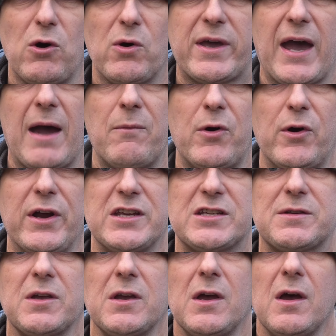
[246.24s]
your camera
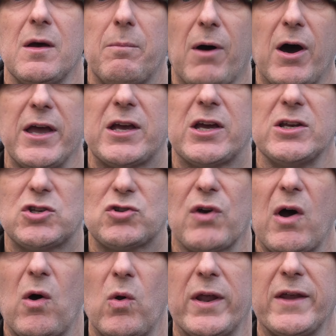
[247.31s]
is by
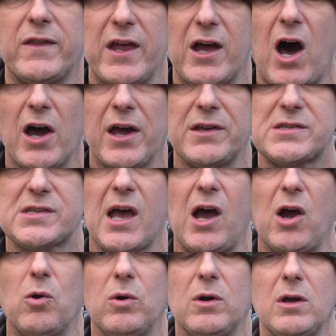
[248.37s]
controlling the
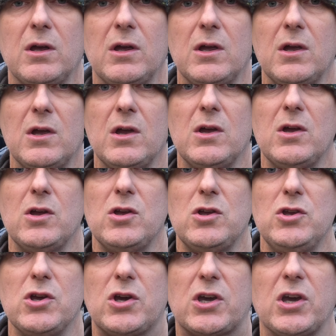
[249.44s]
ISO.
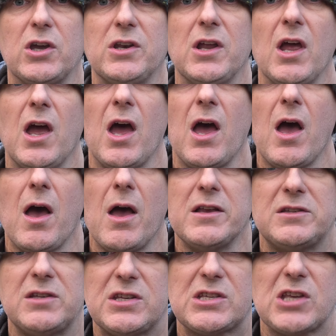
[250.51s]
You can
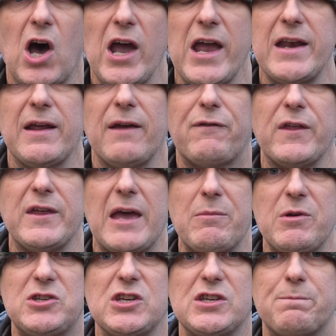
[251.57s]
decide if the
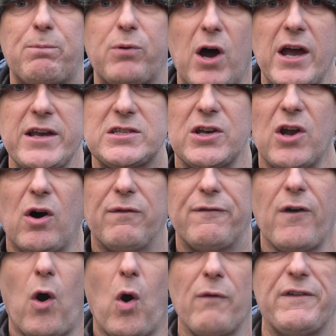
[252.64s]
image is bright
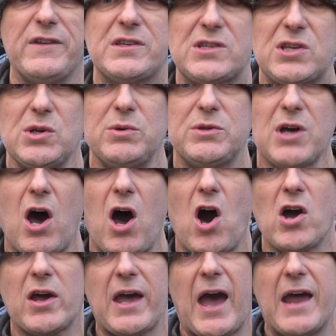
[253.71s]
enough or if it's too
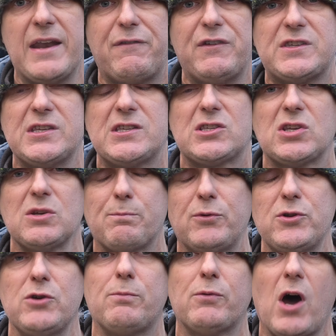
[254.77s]
dark, and if it's
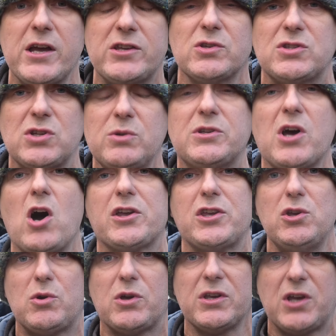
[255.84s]
too bright or too dark,
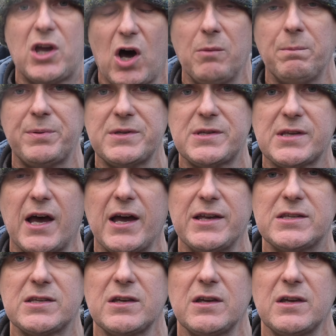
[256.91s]
you can compensate